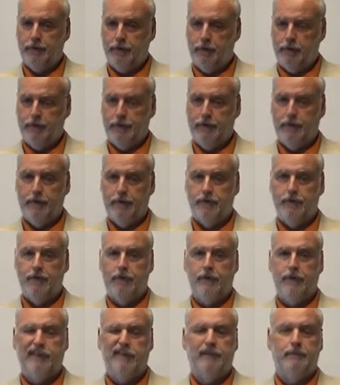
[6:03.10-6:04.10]
to your
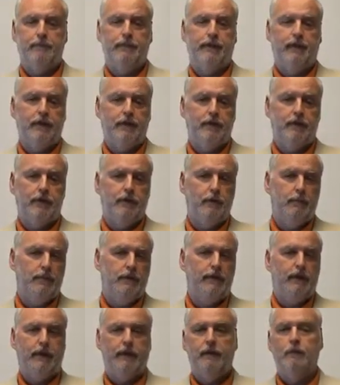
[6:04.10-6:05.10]
PhD. And the PhD, you'll
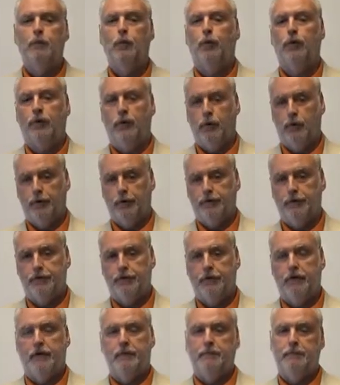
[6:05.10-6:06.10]
be taking more
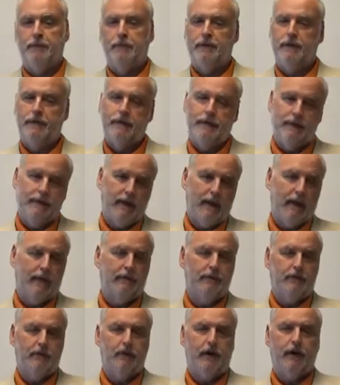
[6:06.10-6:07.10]
courses, but not
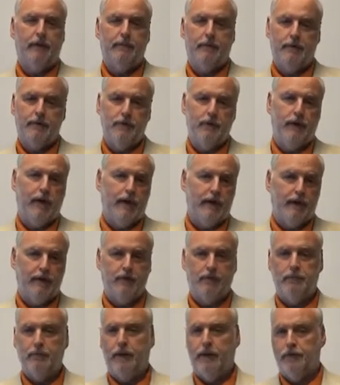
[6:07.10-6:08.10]
of the type that you had
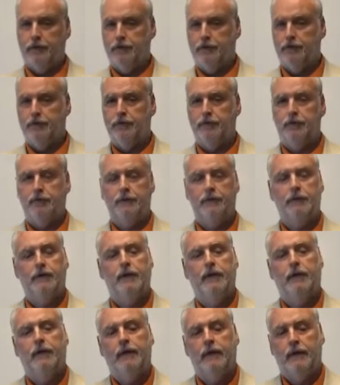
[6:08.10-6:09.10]
as a master's student.
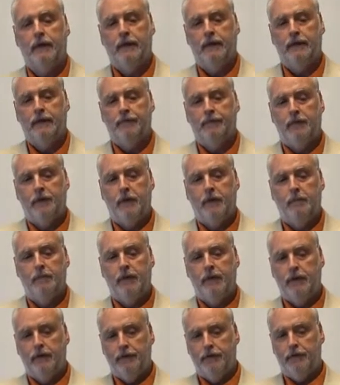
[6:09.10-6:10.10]

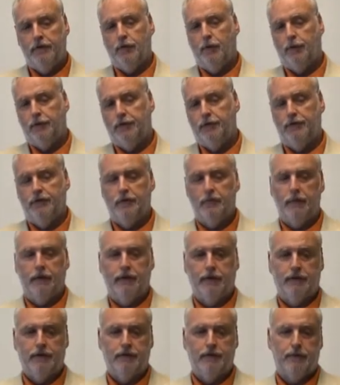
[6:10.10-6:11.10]
Many of these courses you
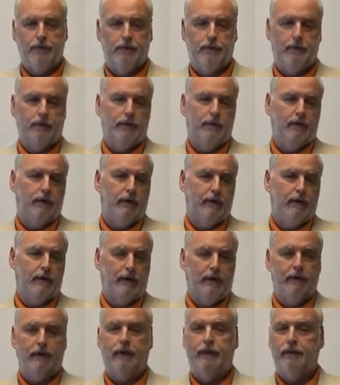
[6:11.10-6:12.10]
might consider
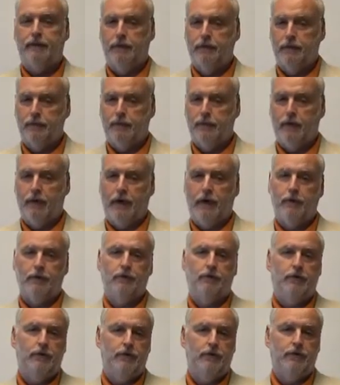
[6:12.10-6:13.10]
uh, electives. Our
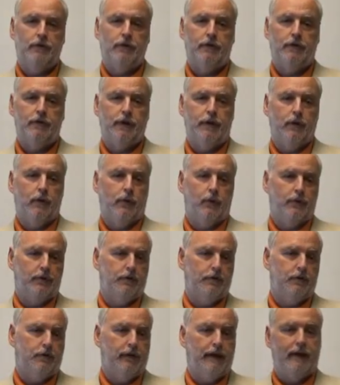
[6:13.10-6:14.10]
students can take
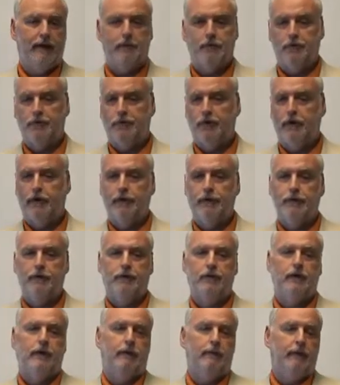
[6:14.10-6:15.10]
courses in animal
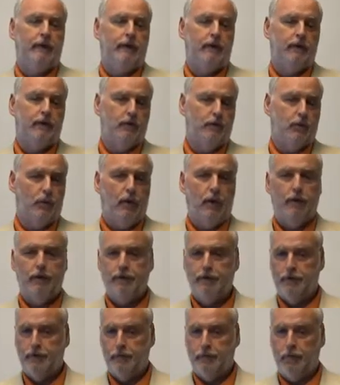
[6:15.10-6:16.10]
science, in the
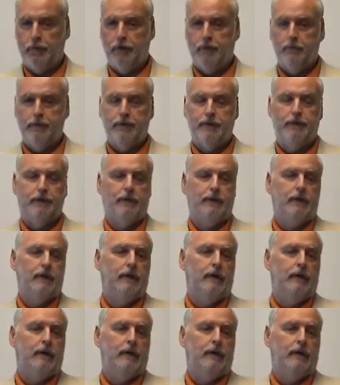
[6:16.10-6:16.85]
zoology department,